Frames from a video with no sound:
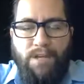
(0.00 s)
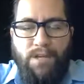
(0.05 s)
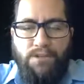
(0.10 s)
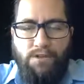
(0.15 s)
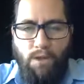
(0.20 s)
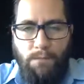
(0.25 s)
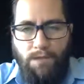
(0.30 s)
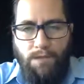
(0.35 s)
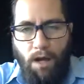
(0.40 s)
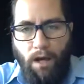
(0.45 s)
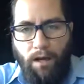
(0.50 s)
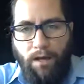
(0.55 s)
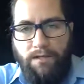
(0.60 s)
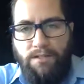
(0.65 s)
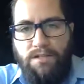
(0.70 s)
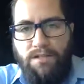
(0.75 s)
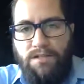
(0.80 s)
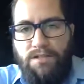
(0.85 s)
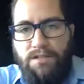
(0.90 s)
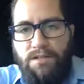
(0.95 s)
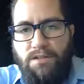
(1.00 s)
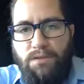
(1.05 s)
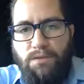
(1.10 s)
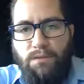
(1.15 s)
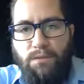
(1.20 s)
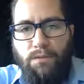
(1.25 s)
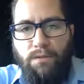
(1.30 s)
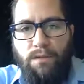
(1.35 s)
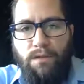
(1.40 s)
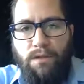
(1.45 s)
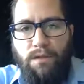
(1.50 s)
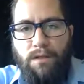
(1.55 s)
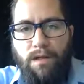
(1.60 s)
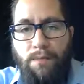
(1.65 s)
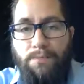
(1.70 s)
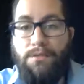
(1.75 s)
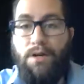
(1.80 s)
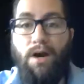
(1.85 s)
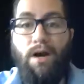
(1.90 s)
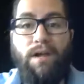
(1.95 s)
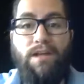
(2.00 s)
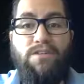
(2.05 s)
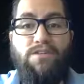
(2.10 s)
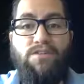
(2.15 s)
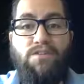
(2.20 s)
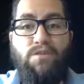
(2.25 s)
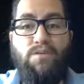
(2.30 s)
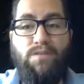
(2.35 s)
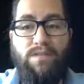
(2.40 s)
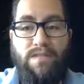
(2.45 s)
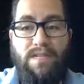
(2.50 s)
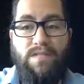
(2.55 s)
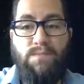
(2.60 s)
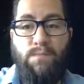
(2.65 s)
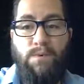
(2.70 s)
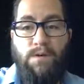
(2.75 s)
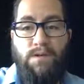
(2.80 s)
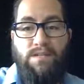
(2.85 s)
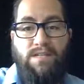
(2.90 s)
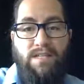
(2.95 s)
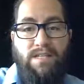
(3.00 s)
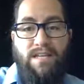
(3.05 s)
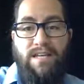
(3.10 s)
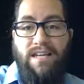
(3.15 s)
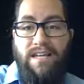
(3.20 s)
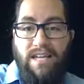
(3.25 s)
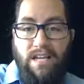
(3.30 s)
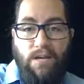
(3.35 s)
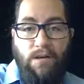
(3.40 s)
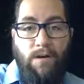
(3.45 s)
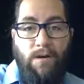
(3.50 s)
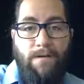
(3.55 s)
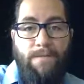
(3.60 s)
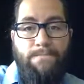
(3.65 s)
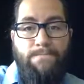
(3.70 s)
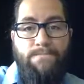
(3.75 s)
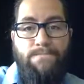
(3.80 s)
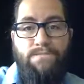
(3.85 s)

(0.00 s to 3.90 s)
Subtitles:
So I'm talking to you. I'm talking to this person here,